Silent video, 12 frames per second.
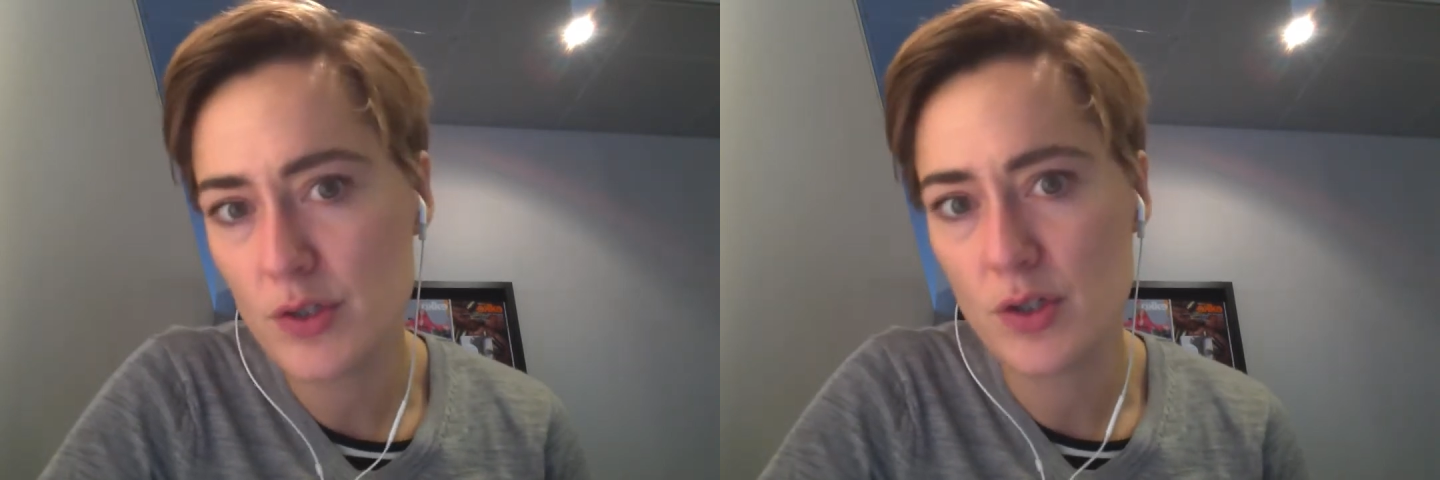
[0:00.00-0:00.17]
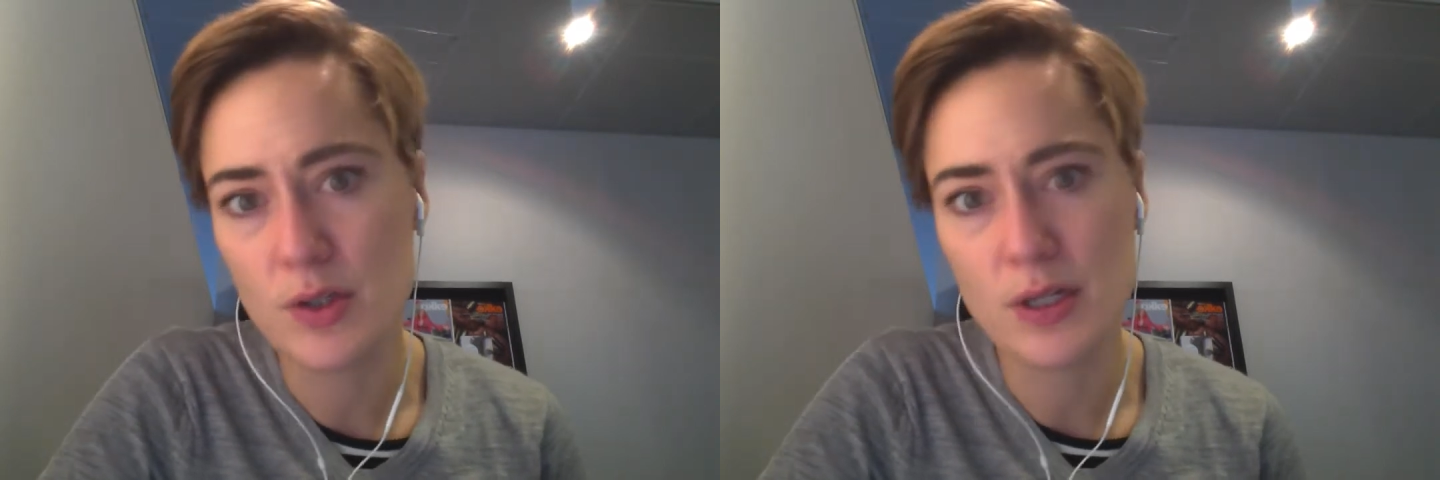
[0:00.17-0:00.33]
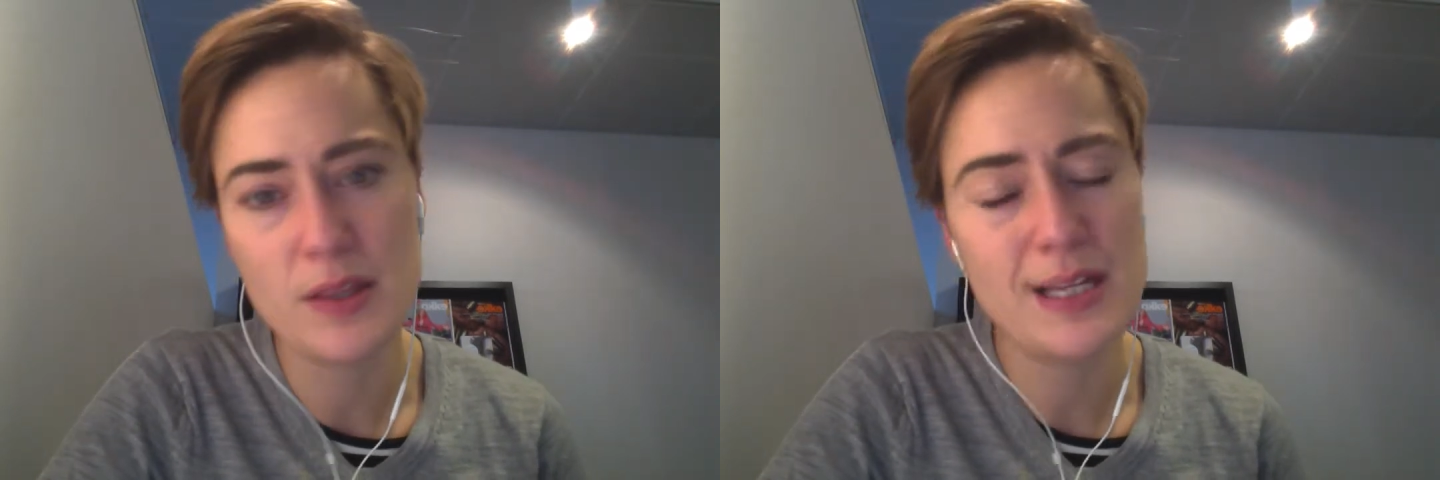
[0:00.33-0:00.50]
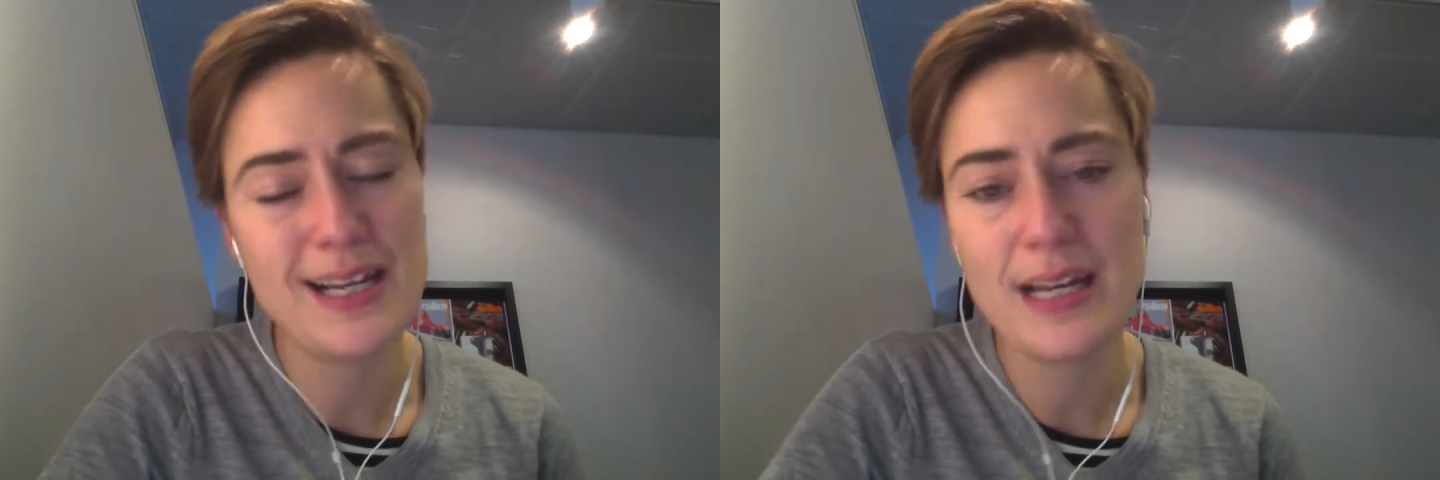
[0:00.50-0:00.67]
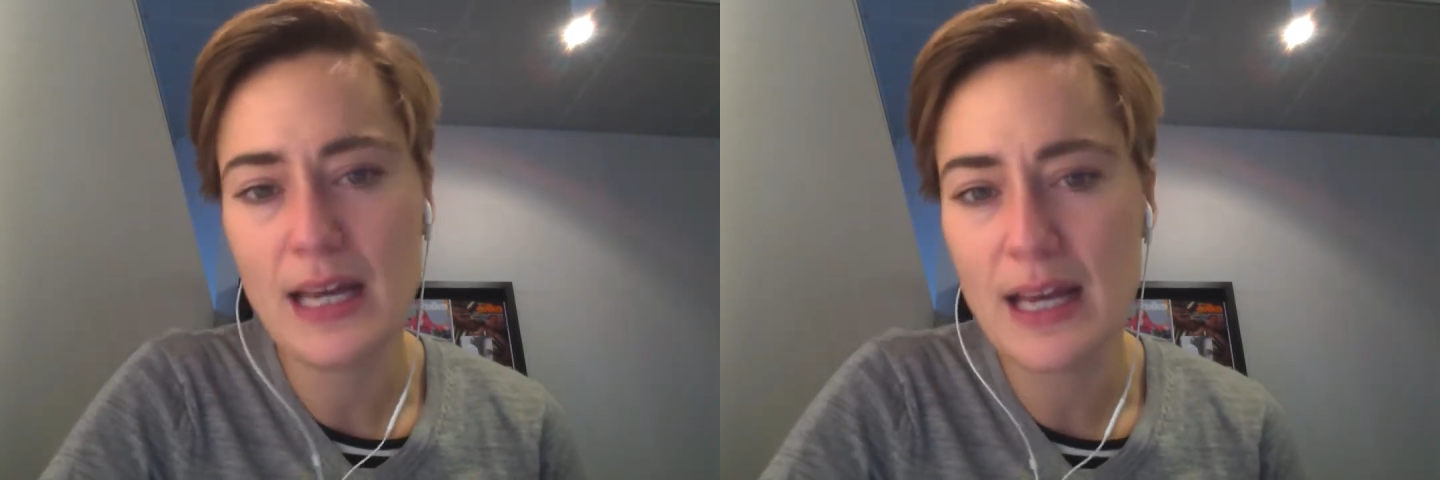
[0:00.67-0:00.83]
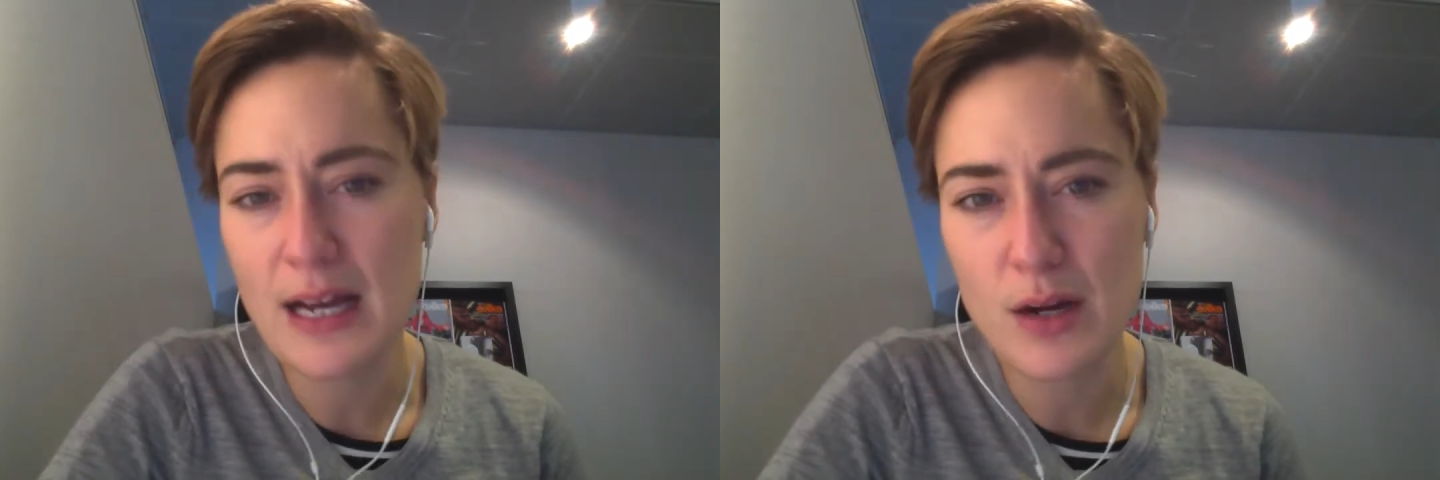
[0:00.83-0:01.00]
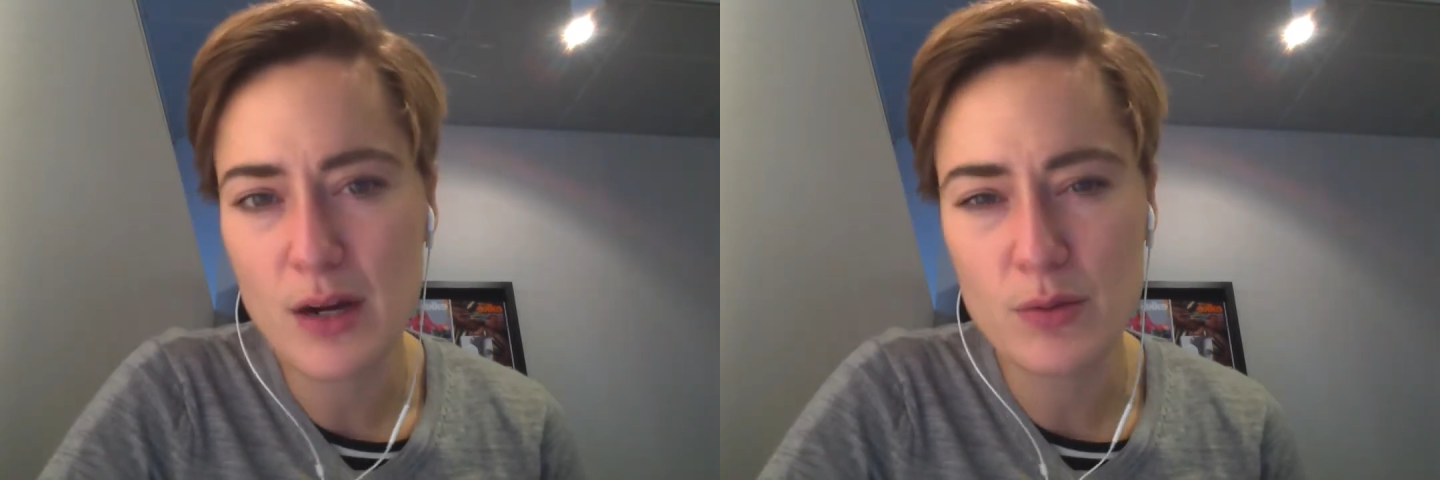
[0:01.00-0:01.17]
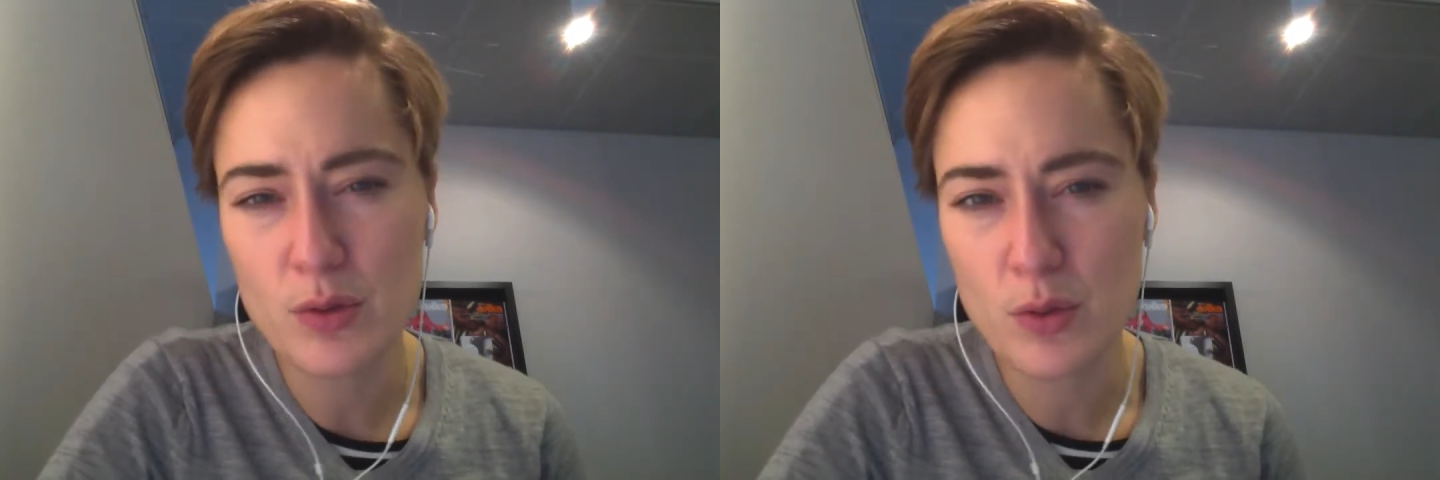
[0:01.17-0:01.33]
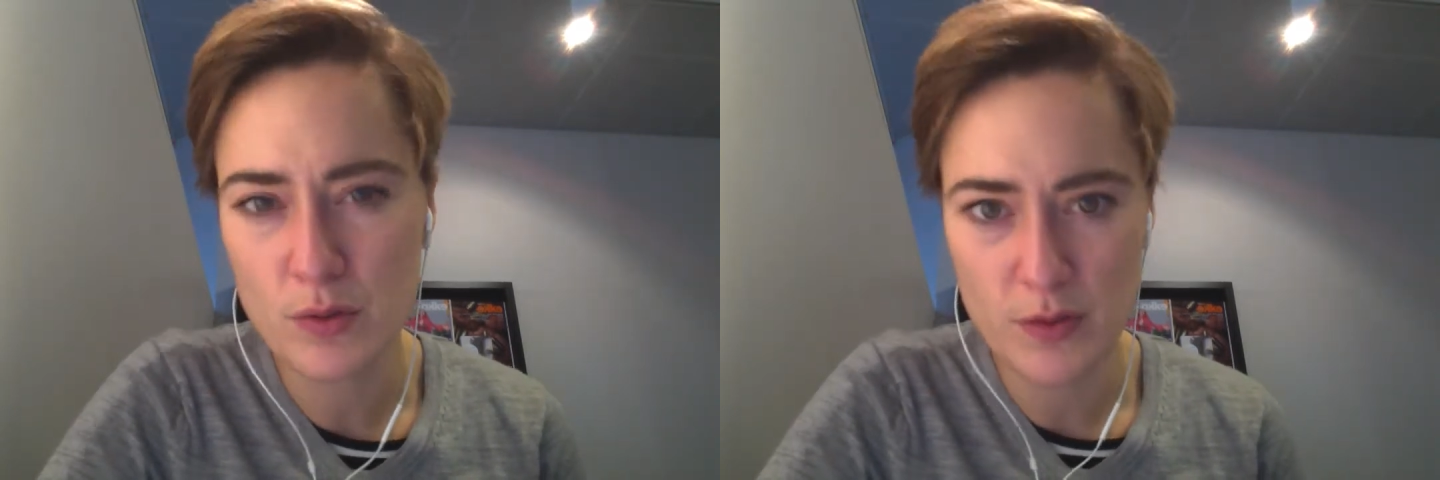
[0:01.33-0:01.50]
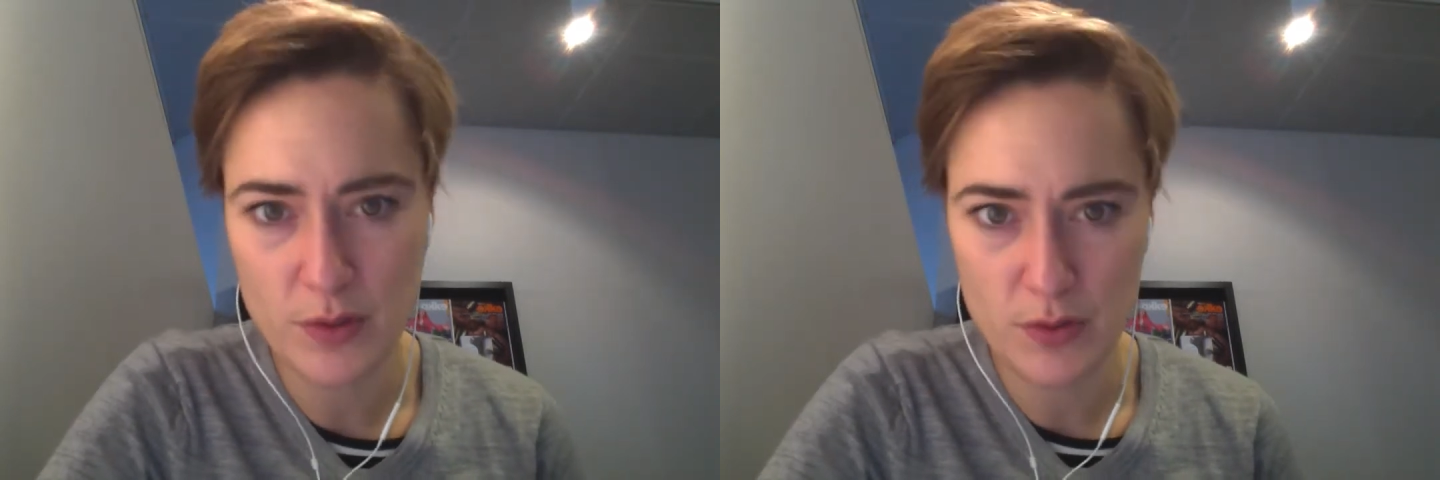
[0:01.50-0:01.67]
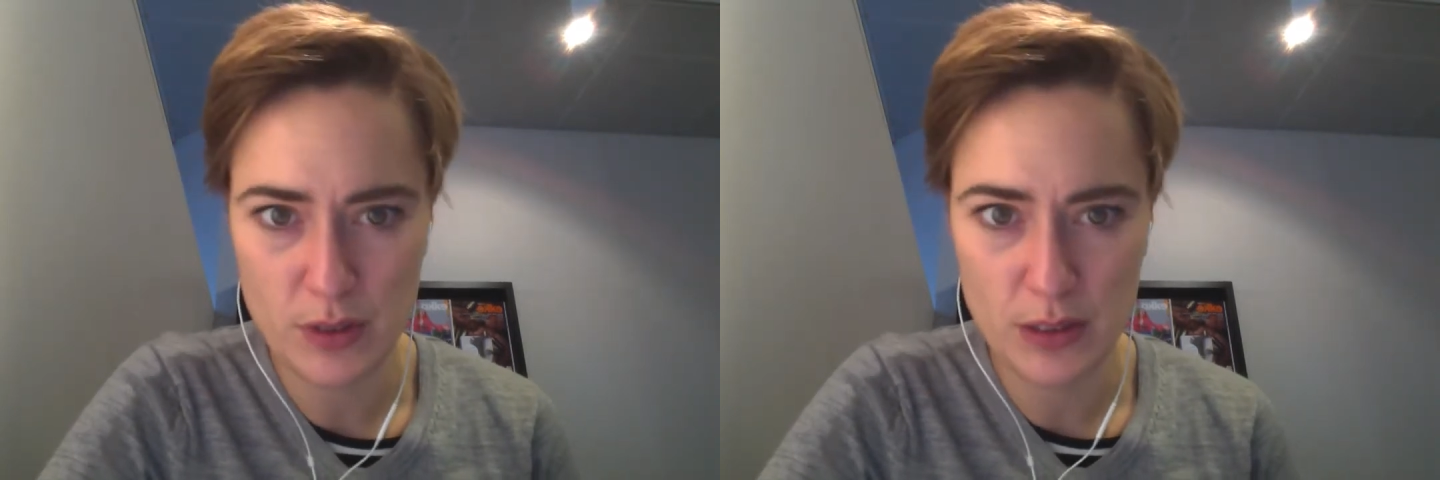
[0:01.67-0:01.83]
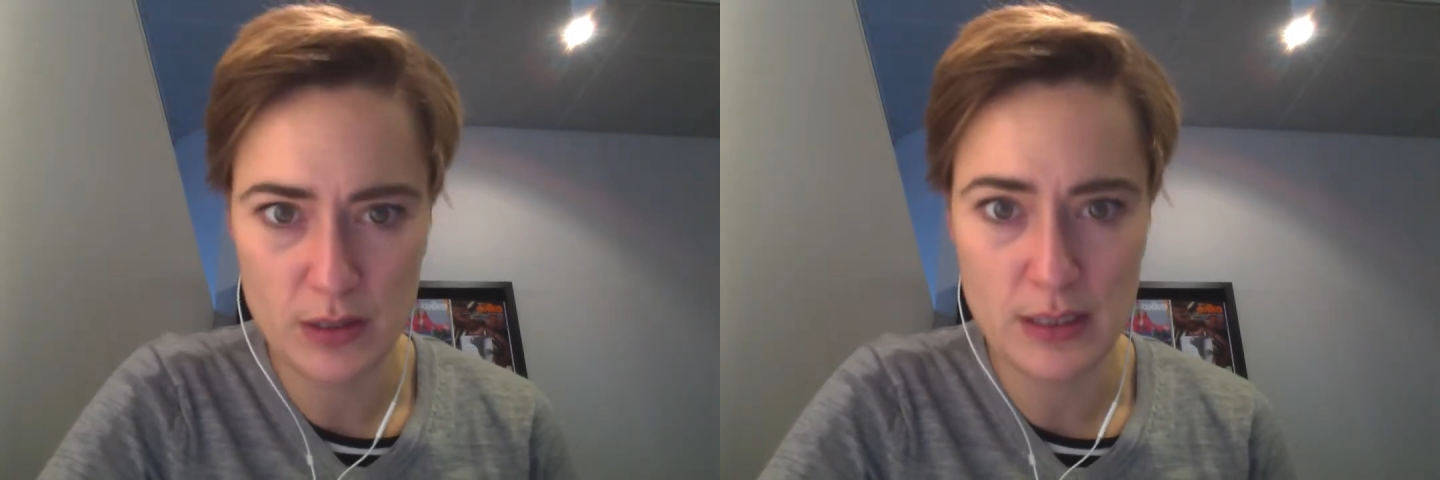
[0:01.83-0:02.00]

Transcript: you look at the layout, all of those things.